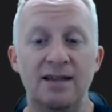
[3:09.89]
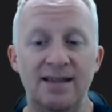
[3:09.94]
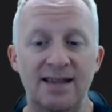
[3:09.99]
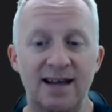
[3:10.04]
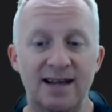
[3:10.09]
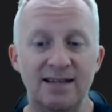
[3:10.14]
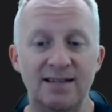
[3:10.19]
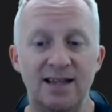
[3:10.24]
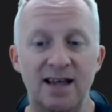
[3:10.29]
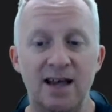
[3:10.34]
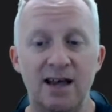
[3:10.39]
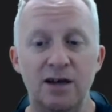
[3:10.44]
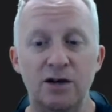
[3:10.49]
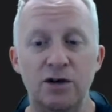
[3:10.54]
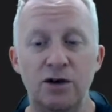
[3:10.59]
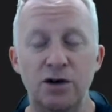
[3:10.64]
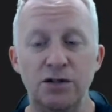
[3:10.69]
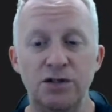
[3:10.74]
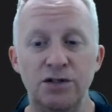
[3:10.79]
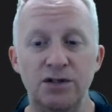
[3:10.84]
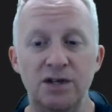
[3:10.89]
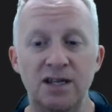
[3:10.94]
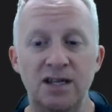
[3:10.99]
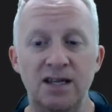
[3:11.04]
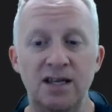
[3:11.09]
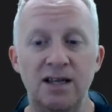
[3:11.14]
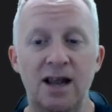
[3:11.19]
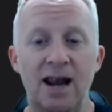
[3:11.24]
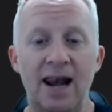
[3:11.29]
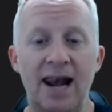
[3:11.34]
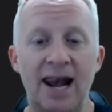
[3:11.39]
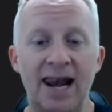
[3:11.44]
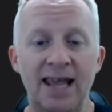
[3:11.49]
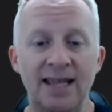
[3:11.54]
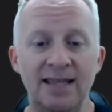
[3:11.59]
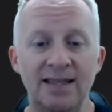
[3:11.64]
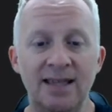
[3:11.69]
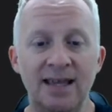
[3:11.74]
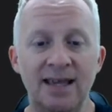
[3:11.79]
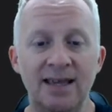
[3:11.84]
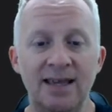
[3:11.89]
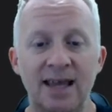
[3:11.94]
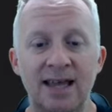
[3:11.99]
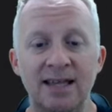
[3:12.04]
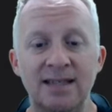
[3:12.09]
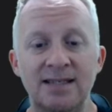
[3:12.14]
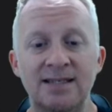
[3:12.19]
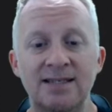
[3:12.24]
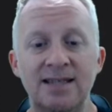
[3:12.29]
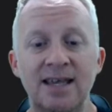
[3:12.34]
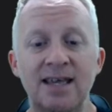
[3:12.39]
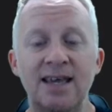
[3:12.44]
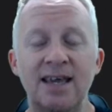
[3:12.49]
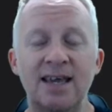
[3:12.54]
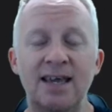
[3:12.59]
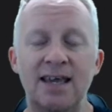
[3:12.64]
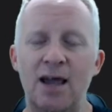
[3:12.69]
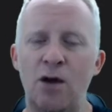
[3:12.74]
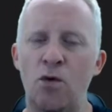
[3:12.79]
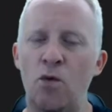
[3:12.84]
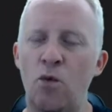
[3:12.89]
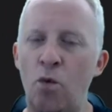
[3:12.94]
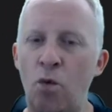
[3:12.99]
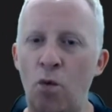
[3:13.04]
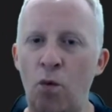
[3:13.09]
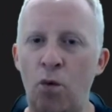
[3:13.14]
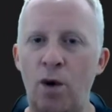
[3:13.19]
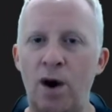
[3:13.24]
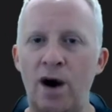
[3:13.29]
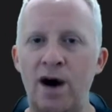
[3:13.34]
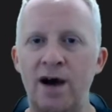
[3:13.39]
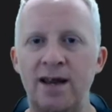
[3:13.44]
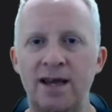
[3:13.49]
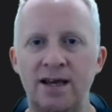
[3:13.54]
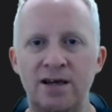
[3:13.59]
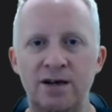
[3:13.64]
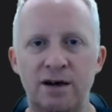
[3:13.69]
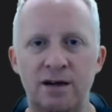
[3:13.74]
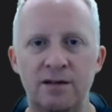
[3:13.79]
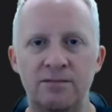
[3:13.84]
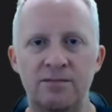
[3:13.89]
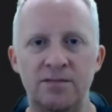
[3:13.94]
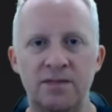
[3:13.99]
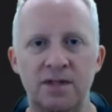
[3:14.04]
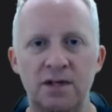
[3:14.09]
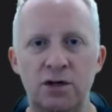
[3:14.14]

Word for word: data, custody, lending, and staking in one account.